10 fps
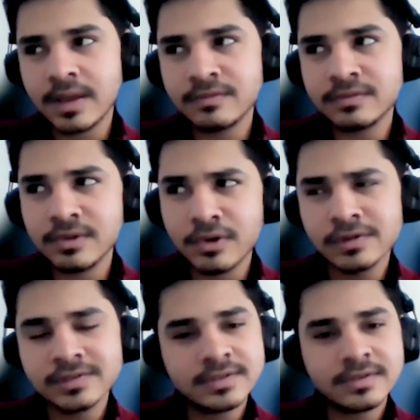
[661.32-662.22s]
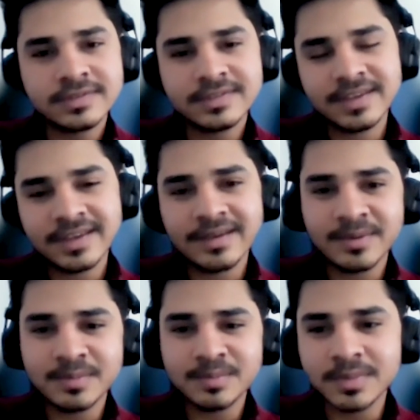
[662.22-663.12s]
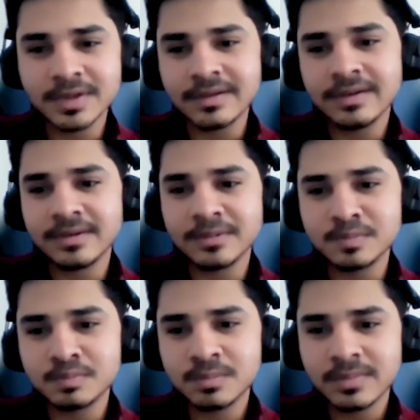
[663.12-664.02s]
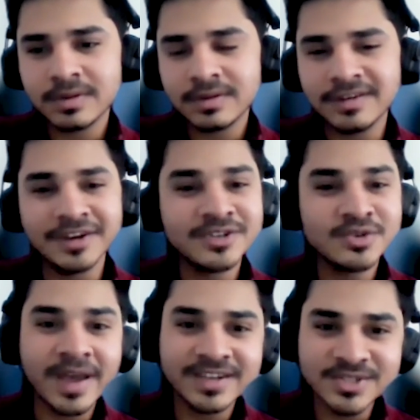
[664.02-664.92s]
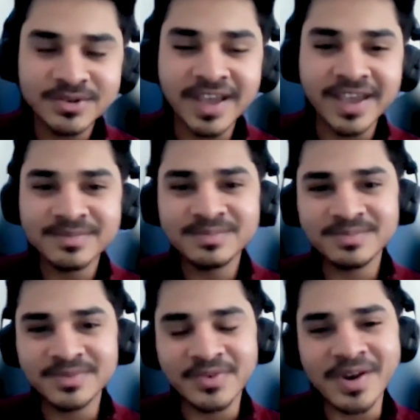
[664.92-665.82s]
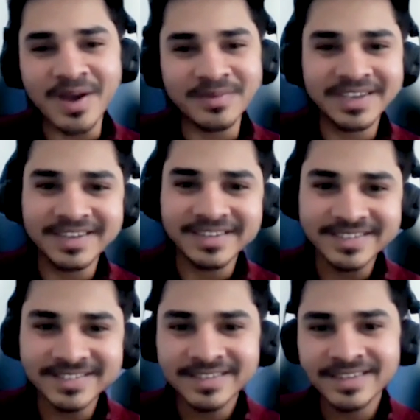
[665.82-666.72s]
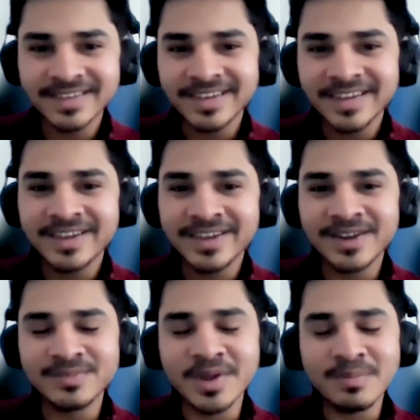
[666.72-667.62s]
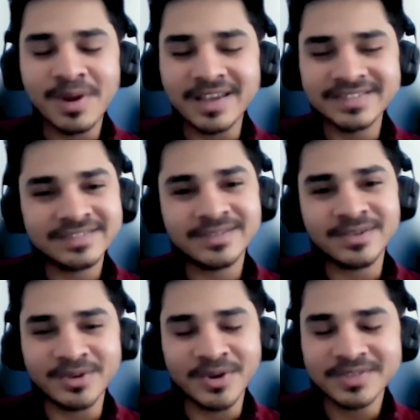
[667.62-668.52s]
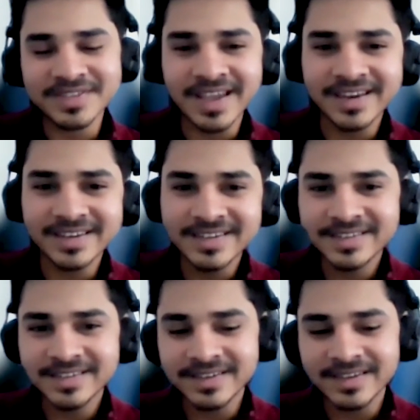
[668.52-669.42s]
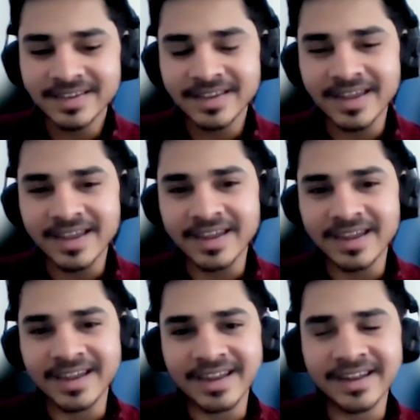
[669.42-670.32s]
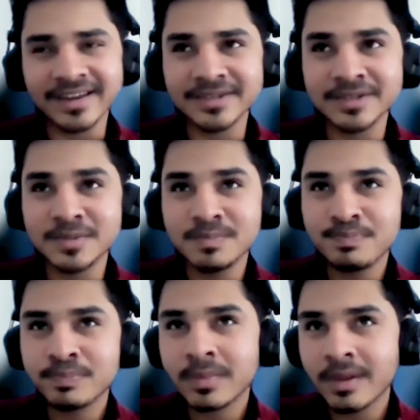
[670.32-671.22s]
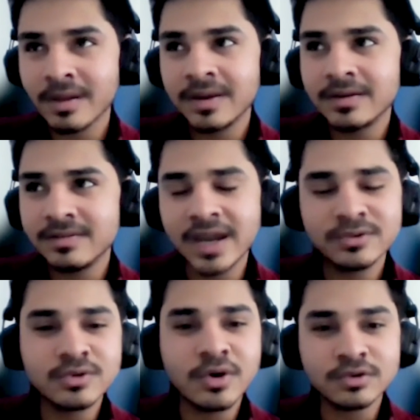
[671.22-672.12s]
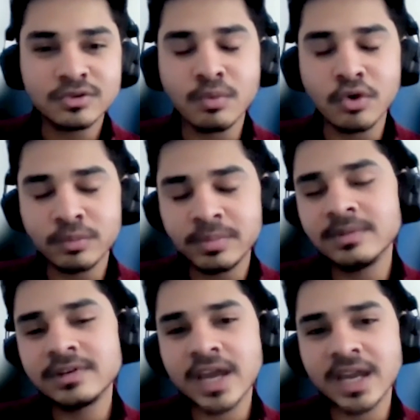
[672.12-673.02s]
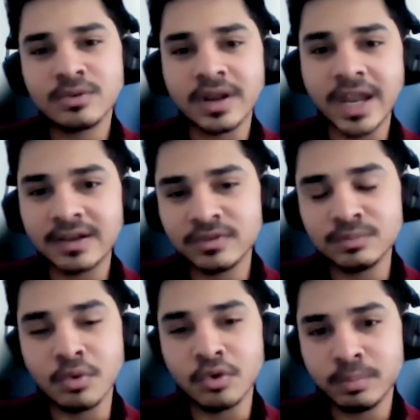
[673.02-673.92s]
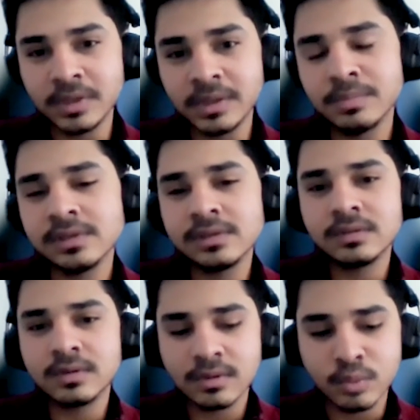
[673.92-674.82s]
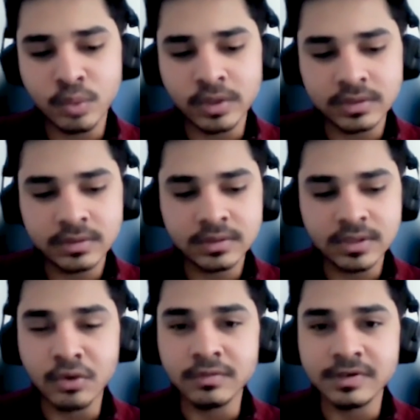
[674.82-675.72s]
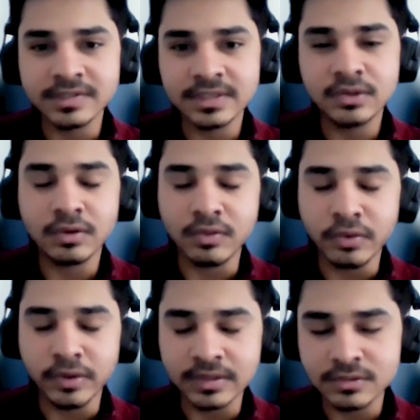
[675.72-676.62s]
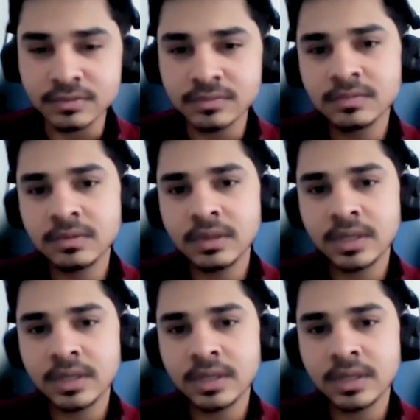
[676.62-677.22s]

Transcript: I would also say, learn to manage your time before coming here. It'll be a plus on your side. And try to talk to more people, try to connect with more people with the university you're going to.